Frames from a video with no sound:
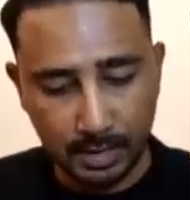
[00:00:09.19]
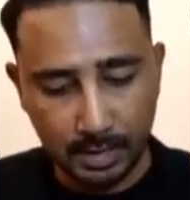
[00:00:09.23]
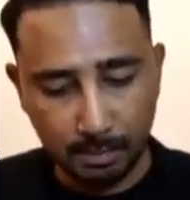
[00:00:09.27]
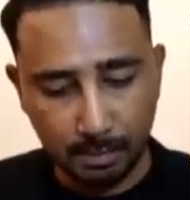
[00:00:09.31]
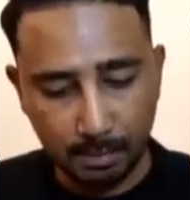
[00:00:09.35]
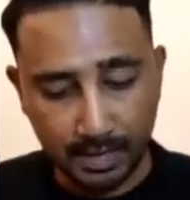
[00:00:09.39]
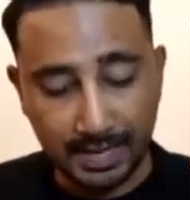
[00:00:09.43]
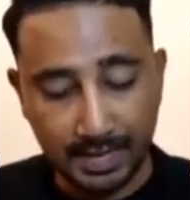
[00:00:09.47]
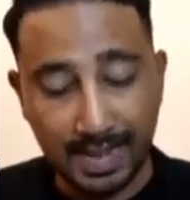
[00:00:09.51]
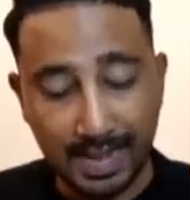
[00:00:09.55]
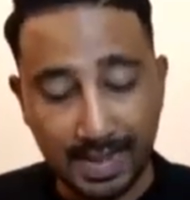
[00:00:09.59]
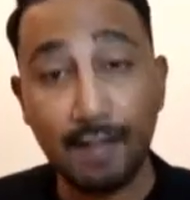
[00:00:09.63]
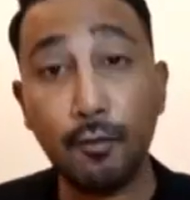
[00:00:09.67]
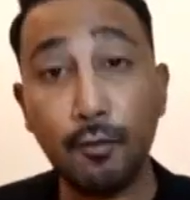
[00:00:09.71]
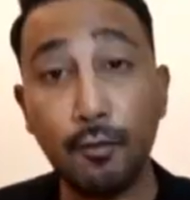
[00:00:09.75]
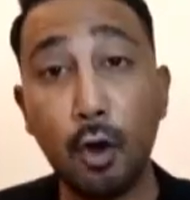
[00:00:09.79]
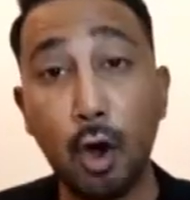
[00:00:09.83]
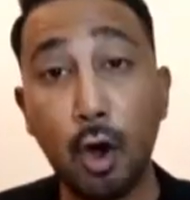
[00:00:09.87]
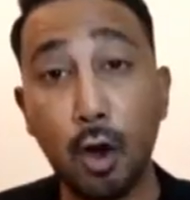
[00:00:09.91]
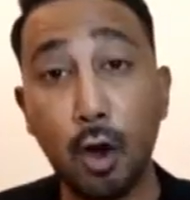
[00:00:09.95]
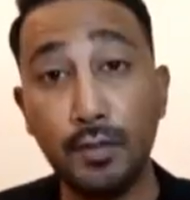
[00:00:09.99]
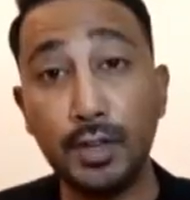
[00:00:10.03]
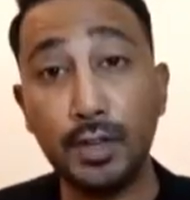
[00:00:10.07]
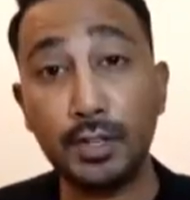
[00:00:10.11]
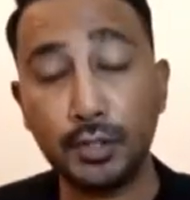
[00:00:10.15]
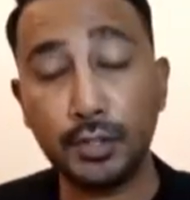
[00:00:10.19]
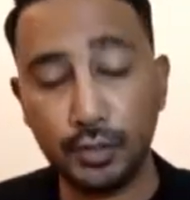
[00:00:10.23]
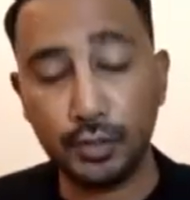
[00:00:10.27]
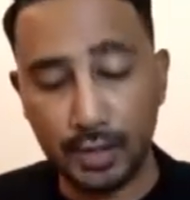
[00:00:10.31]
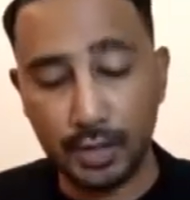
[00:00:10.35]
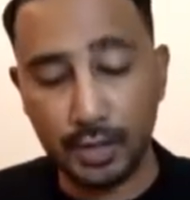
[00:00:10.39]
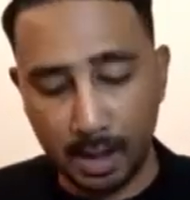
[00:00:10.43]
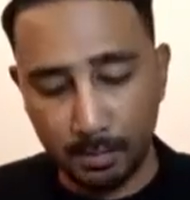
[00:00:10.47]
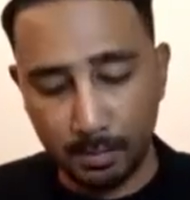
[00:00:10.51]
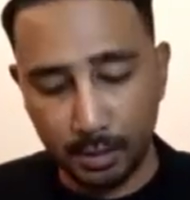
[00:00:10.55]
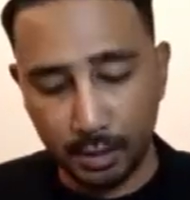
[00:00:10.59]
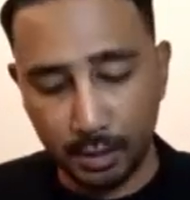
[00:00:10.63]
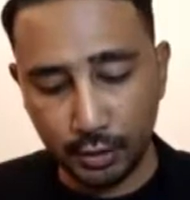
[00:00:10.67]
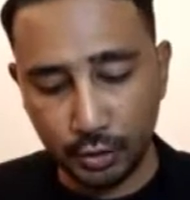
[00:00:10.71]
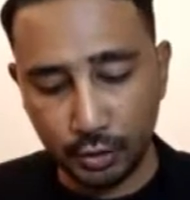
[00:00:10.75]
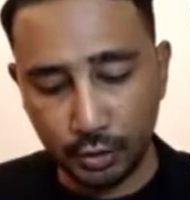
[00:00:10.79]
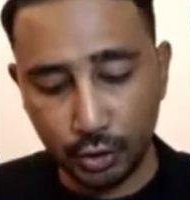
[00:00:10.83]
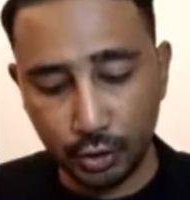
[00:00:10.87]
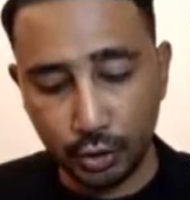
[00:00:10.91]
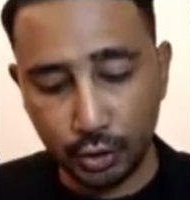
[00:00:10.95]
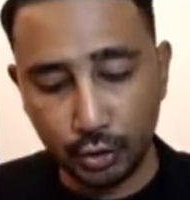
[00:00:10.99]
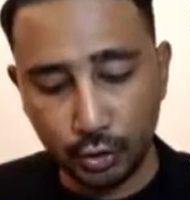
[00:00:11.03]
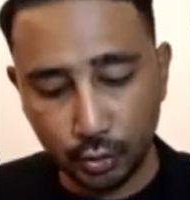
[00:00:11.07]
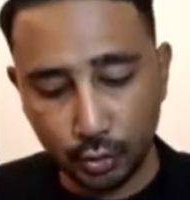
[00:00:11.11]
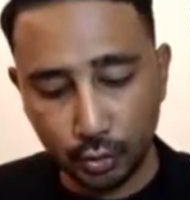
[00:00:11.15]
but have obvious damage
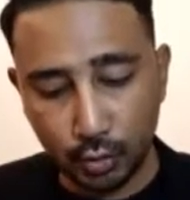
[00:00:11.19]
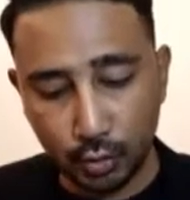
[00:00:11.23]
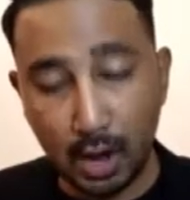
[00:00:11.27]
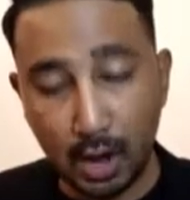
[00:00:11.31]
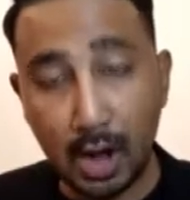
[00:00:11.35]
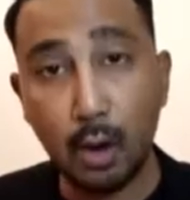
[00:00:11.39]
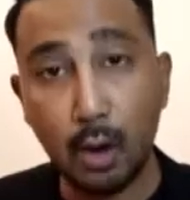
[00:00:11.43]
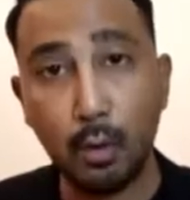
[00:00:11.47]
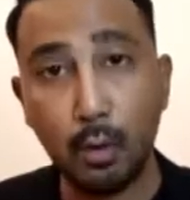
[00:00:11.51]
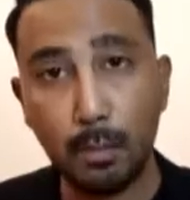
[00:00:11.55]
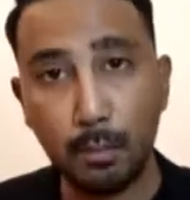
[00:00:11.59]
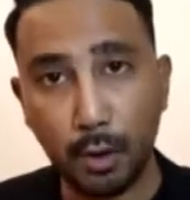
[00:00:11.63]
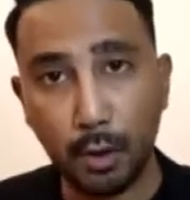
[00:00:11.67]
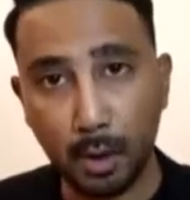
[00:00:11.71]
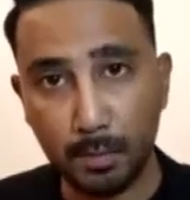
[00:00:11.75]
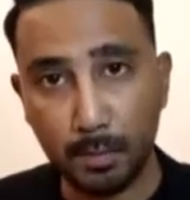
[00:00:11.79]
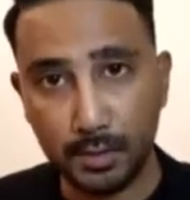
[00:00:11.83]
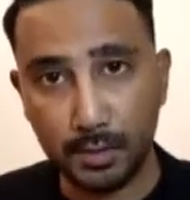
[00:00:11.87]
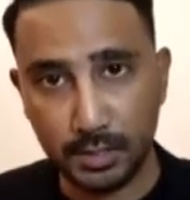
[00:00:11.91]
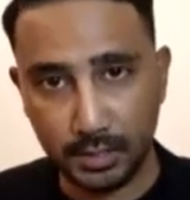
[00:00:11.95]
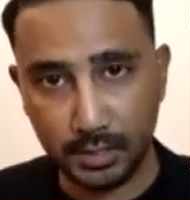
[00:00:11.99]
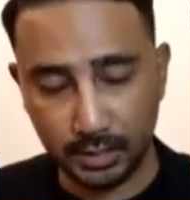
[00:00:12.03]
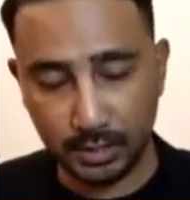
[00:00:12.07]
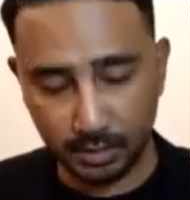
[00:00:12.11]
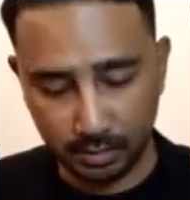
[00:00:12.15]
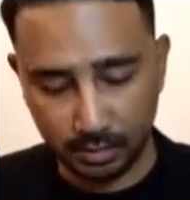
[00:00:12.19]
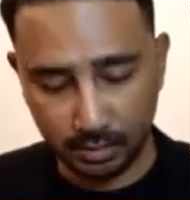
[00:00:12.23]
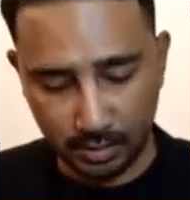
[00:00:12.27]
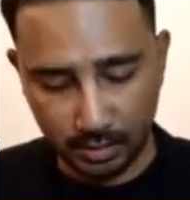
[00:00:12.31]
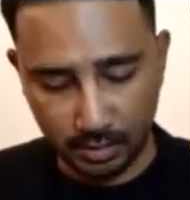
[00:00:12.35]
to our property.